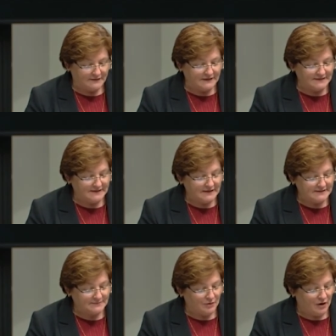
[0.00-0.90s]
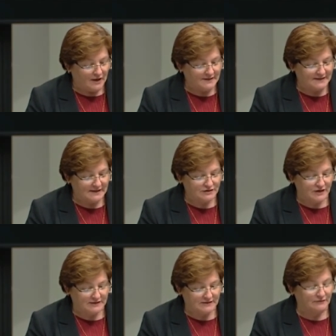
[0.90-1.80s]
This year's prize
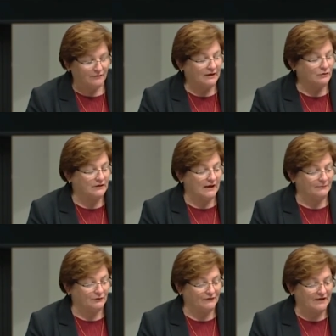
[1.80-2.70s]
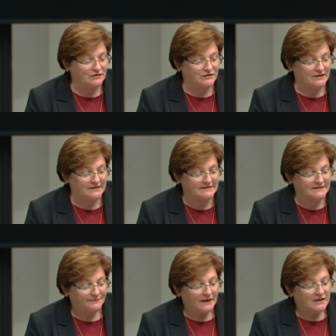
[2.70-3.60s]
attracted a record number of
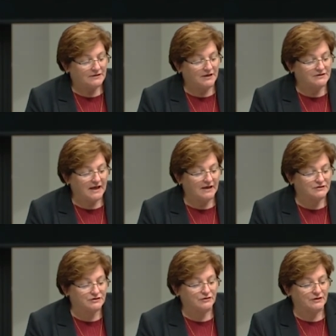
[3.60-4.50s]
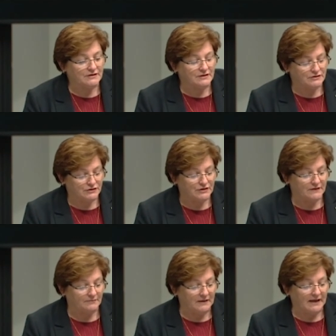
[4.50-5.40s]
entries. No doubt due to
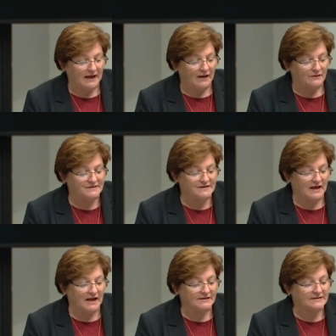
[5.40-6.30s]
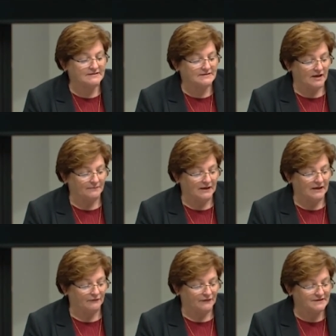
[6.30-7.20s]
the many hours that artists, like
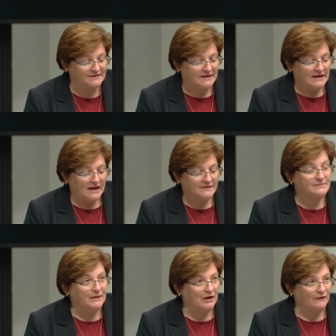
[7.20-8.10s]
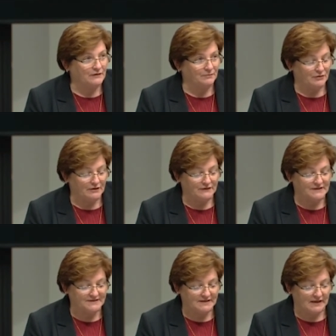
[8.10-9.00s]
many of us, have spent over the
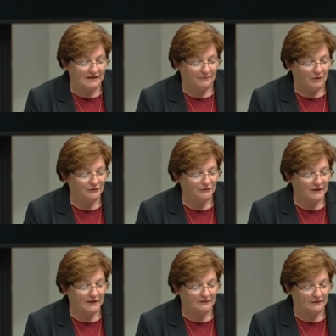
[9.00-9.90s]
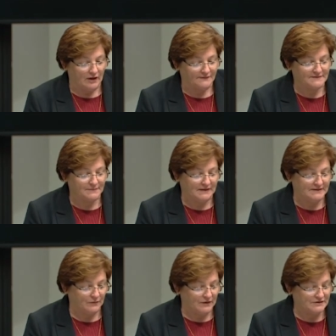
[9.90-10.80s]
previous year pondering life's
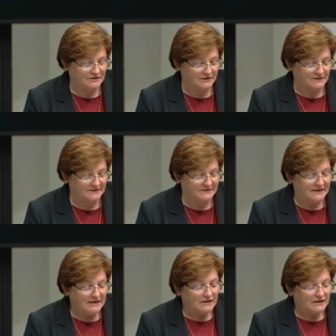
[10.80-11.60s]
big questions.